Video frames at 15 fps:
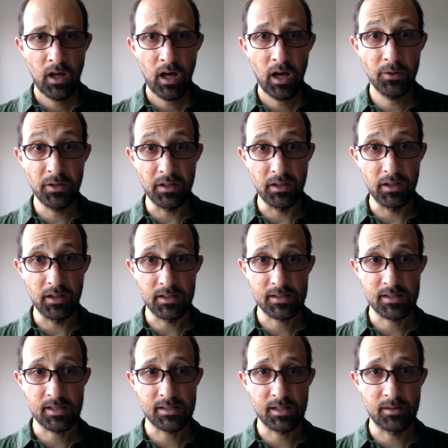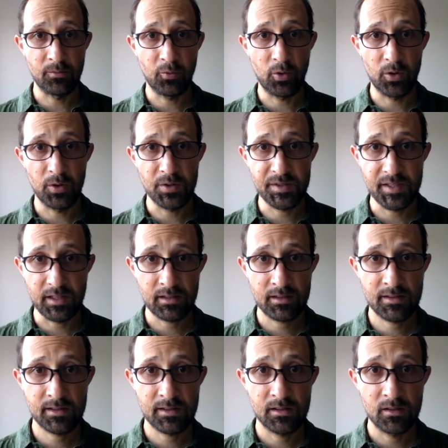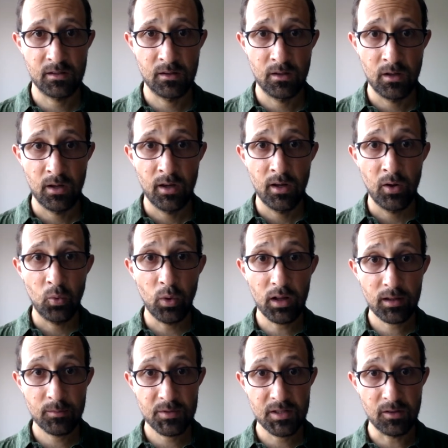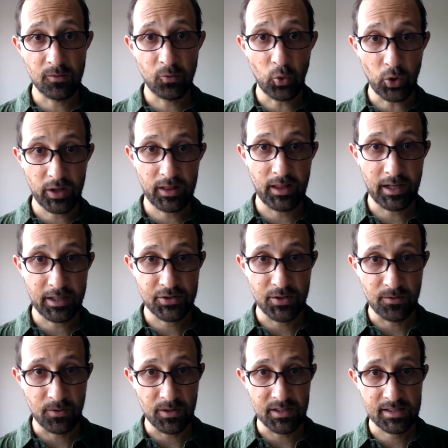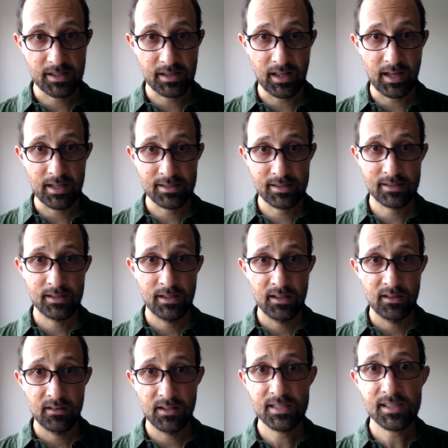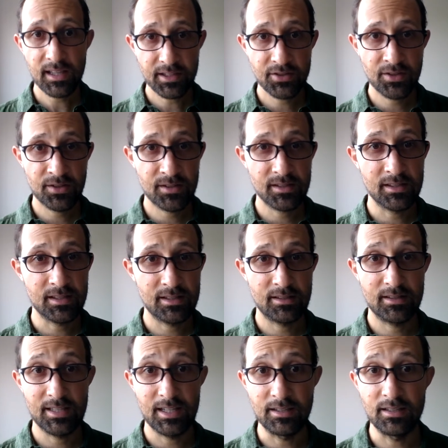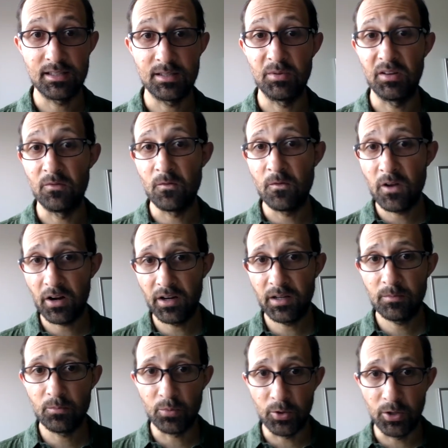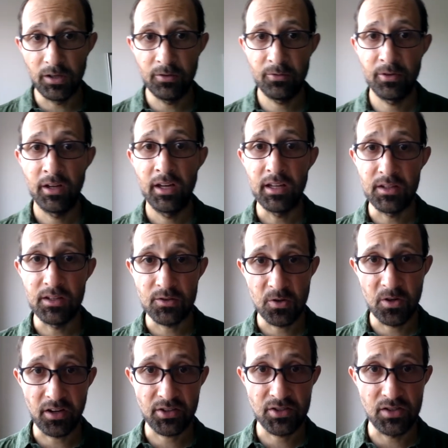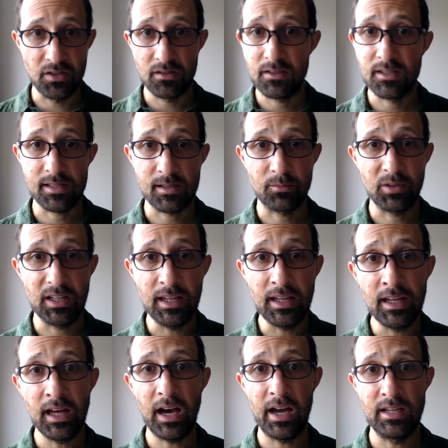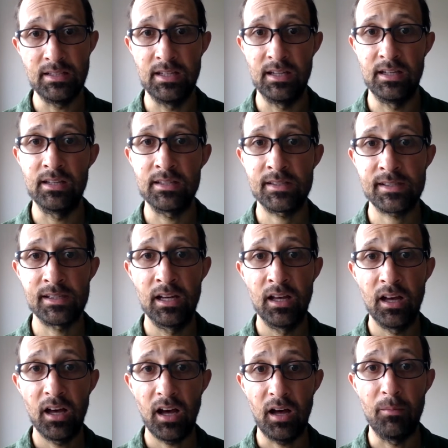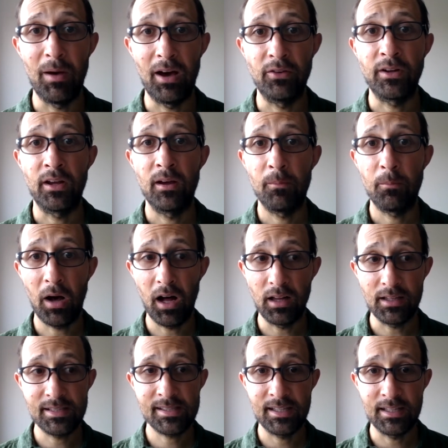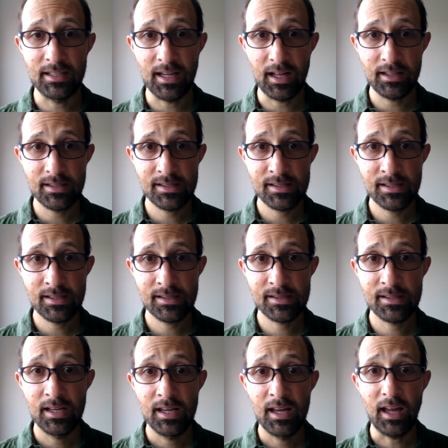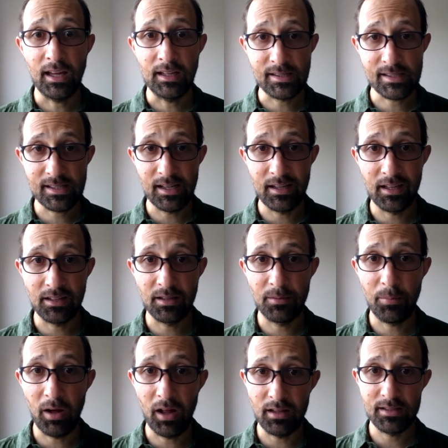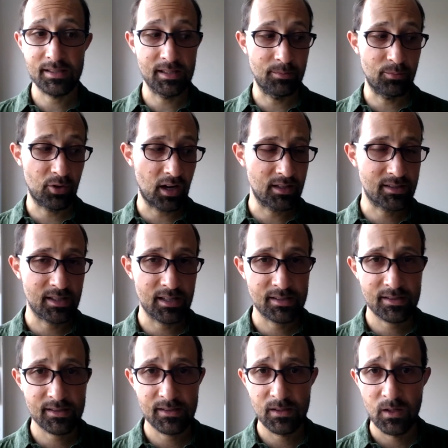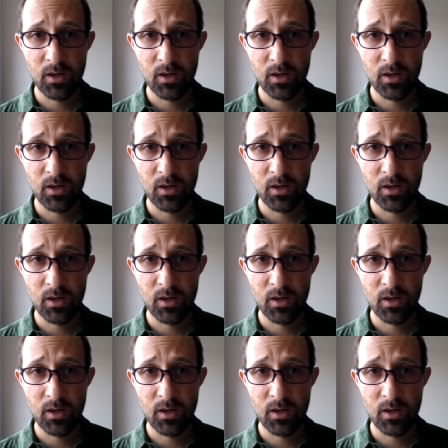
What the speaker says: Howdy ESSM 406. Welcome to the fourth lecture for this class. This lecture is intended to be a very brief introduction to some key ideas about policy analysis and studying the policy process.